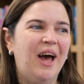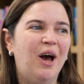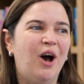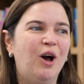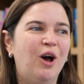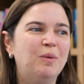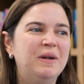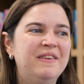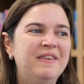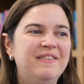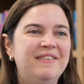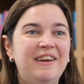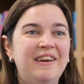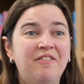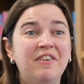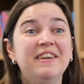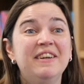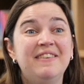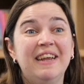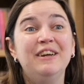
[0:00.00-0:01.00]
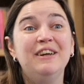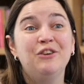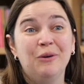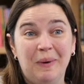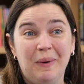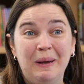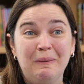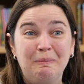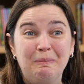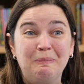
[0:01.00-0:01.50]
I would definitely say do
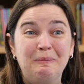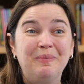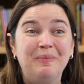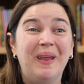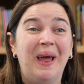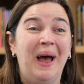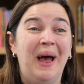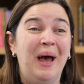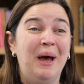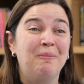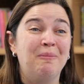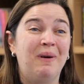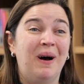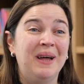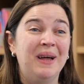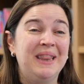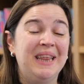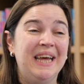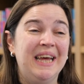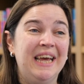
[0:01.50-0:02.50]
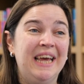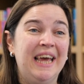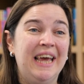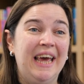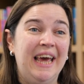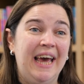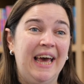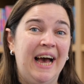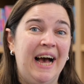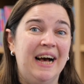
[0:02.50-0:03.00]
it. I think
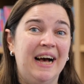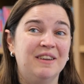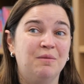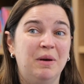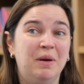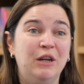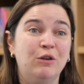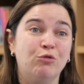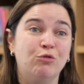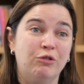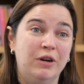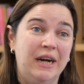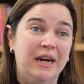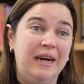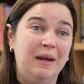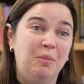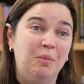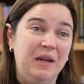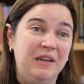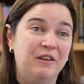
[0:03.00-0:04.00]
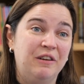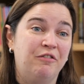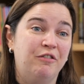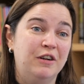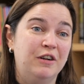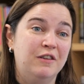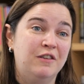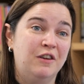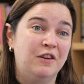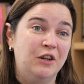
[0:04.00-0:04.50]
it has made a really big
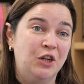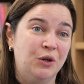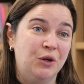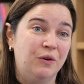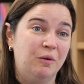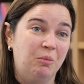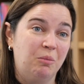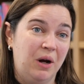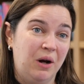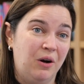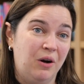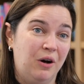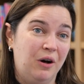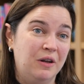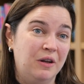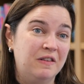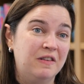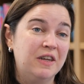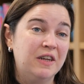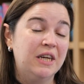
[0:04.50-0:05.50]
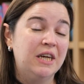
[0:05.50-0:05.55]
difference to the children in my class.